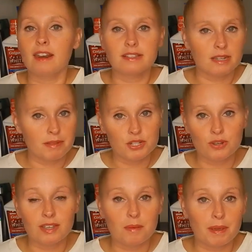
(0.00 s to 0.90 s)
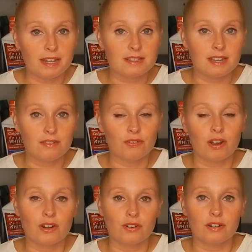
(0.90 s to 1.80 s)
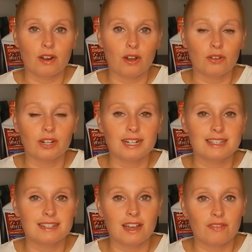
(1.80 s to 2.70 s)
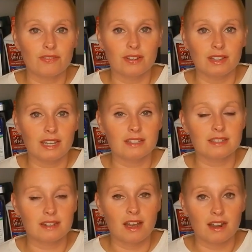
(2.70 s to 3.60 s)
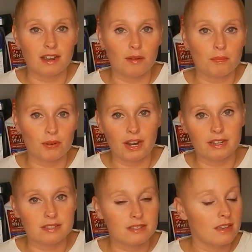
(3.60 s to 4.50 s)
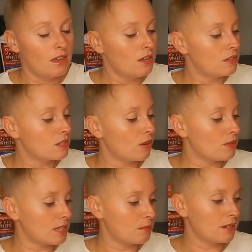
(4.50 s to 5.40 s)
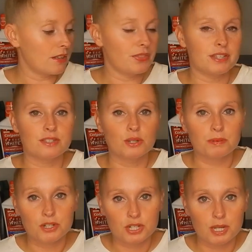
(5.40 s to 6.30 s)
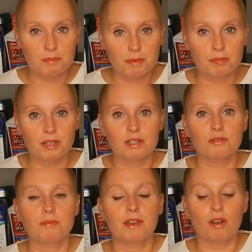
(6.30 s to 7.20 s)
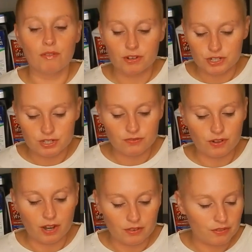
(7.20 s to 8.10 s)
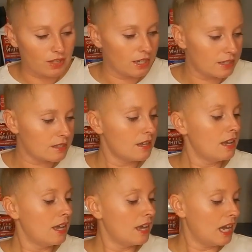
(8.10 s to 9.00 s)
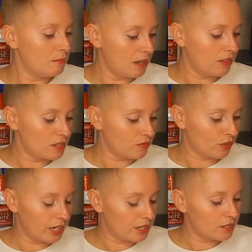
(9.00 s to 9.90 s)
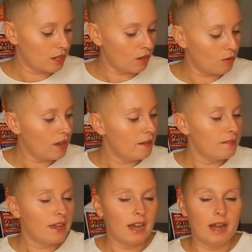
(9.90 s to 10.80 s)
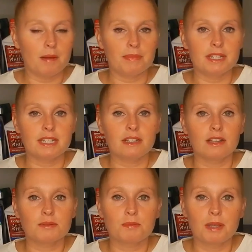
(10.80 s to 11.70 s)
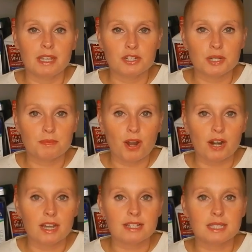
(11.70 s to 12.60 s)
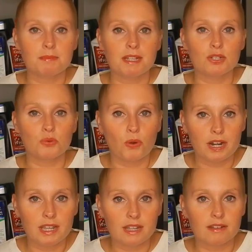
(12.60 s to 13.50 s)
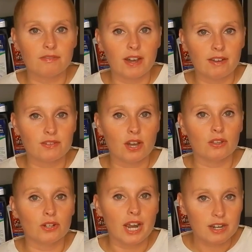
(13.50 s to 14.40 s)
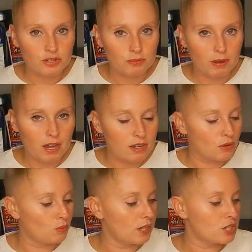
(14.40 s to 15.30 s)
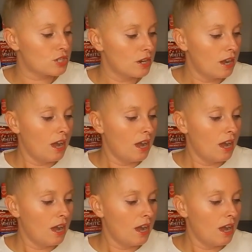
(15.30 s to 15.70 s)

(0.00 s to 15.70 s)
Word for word: Anytime that you can get Pantene for under $1, it is definitely stock up price. So I was able to get these super cheap, plus with my overages for other things, it made these free. So the deal is with P&G products, spend $20, get a $5 extra buck, which